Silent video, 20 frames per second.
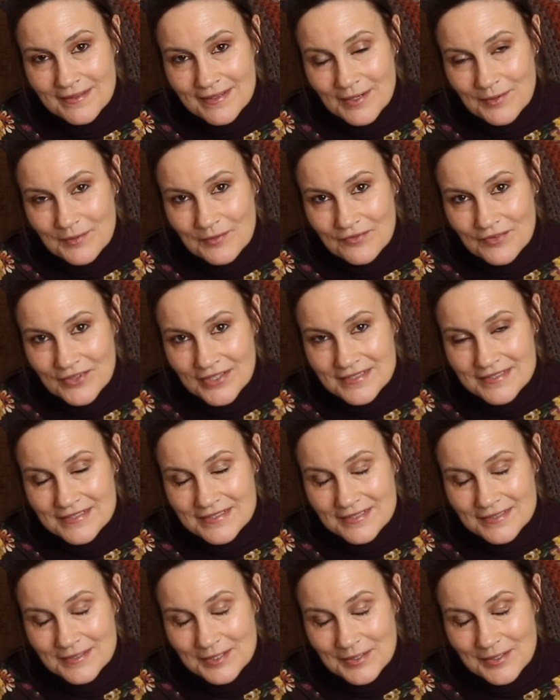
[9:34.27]

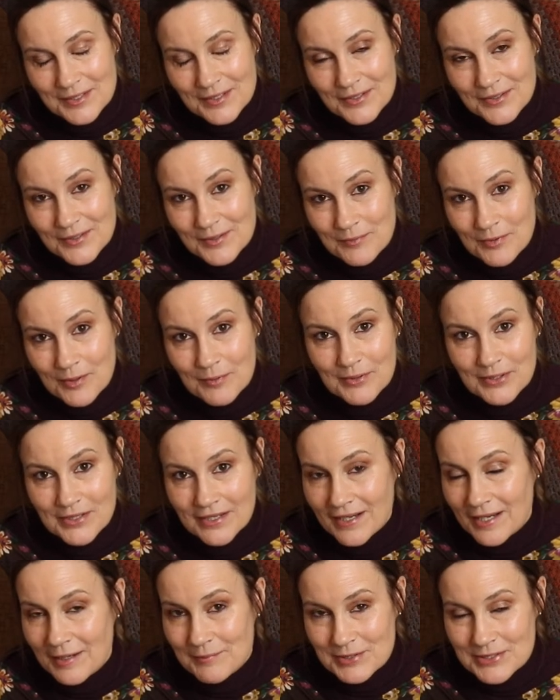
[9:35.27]
outfit or proper
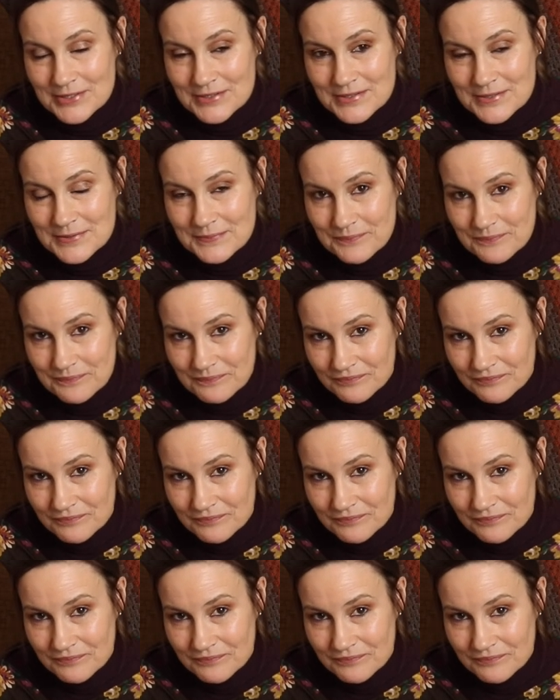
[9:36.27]
garment